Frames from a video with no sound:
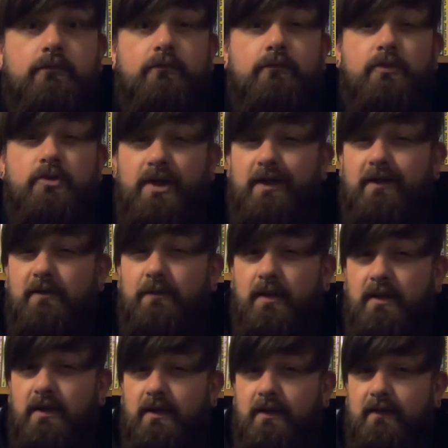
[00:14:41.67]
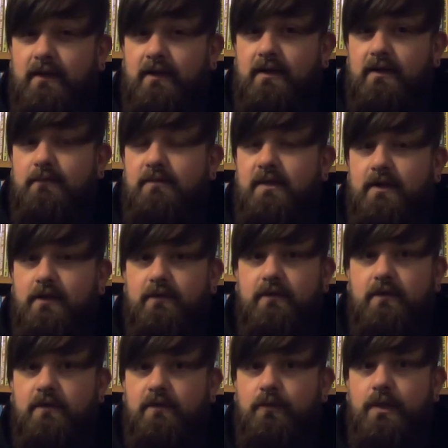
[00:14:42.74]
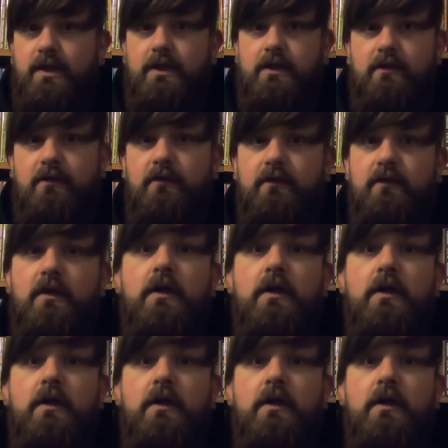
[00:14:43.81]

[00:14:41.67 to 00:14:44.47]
Child's Play, I think, comes out this weekend.